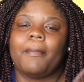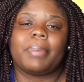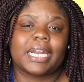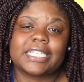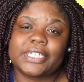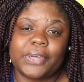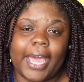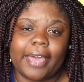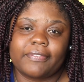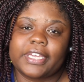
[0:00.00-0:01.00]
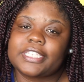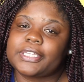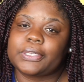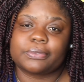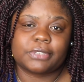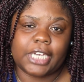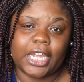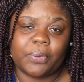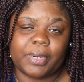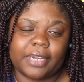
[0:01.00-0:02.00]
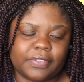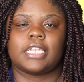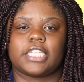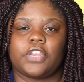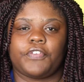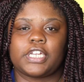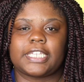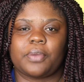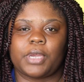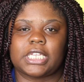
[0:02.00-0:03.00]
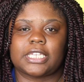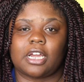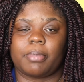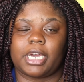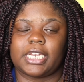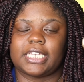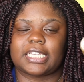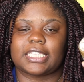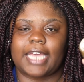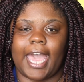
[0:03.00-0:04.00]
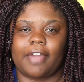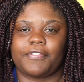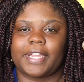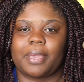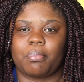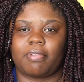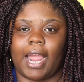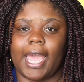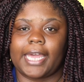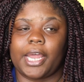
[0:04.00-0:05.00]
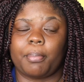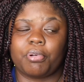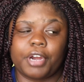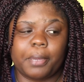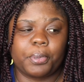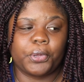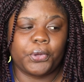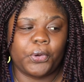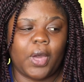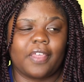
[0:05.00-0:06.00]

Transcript: but I still have it, so child, whatever. So the first thing we can talk about is this African Pride Pre-Poo.